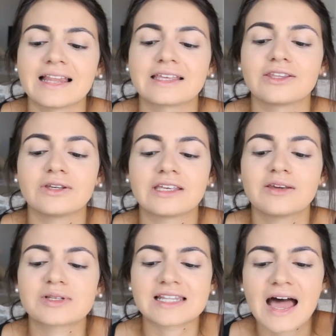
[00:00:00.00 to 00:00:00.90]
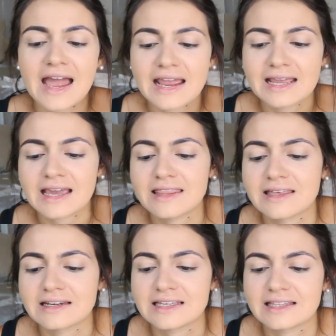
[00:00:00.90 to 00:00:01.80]
Like he was lying and
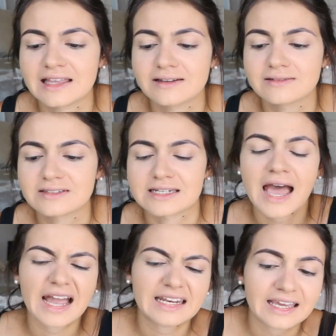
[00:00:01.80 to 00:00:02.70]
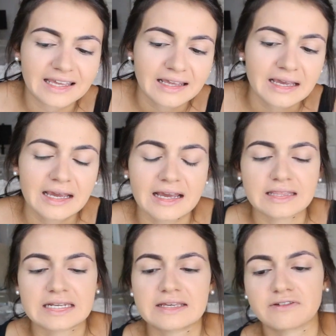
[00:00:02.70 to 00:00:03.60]
then he like denied it and
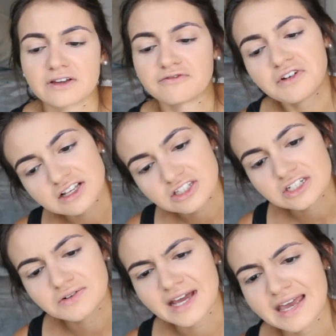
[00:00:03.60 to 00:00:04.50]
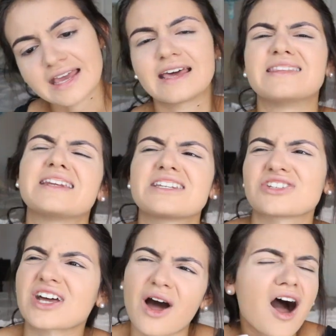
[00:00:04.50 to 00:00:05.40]
then he confessed to it and then it
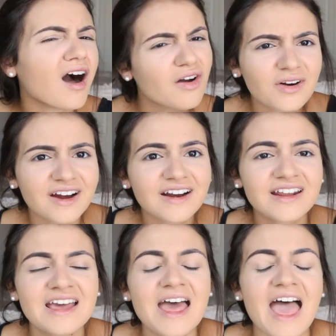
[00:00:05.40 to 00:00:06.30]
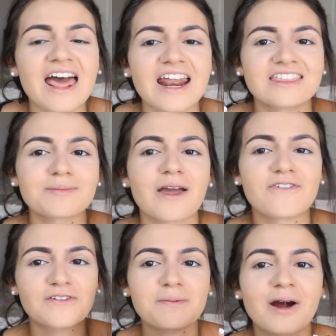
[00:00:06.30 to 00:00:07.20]
just got awkward. And I think my
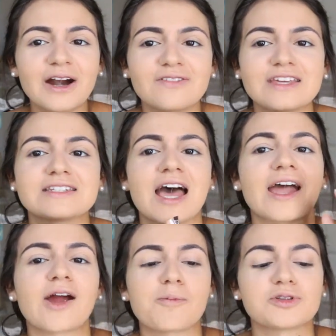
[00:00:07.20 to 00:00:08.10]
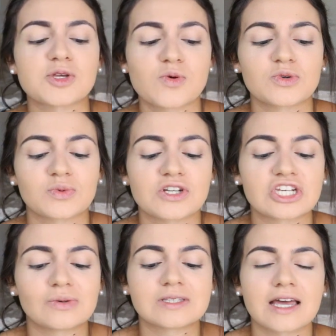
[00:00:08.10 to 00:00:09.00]
favorite part of the entire episode was when
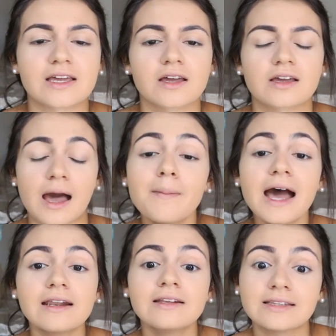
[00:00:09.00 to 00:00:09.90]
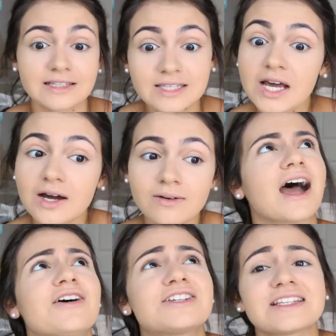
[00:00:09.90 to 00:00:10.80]
she was like, come on, let's go.
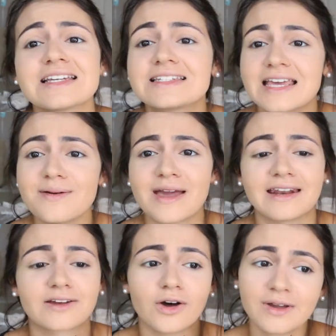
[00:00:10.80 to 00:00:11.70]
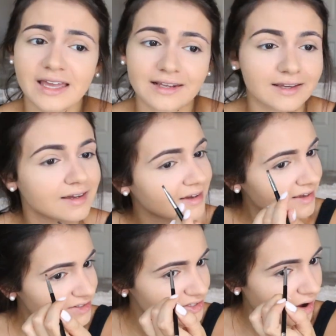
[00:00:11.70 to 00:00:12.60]
I was just like, damn Hannah, go get it.
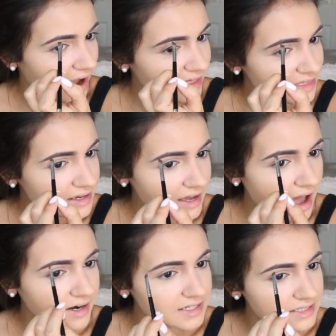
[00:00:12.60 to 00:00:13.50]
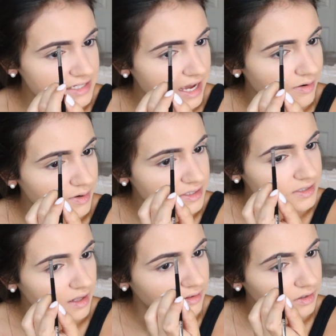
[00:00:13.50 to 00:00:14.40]
So I think honestly I was
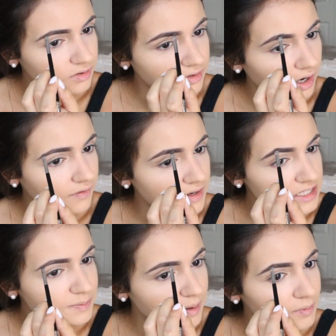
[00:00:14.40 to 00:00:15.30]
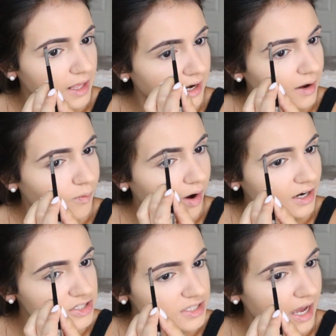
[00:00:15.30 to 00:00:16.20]
a little nervous, but I'm glad I
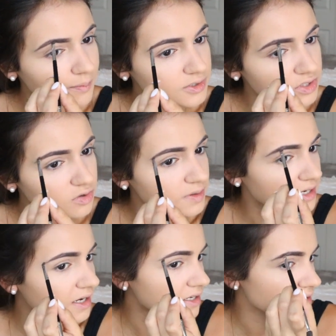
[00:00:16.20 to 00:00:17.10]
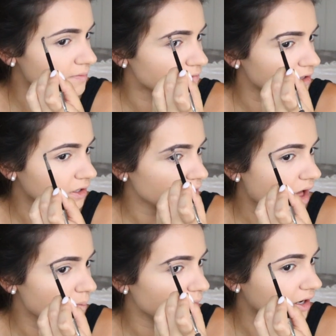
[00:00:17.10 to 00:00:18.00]
watched the episode because I'm feeling a
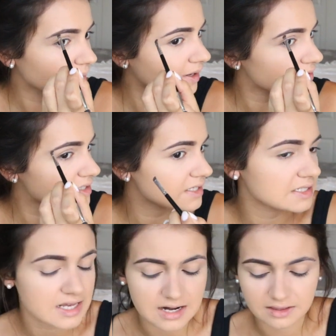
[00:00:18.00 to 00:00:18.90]
lot better about this season.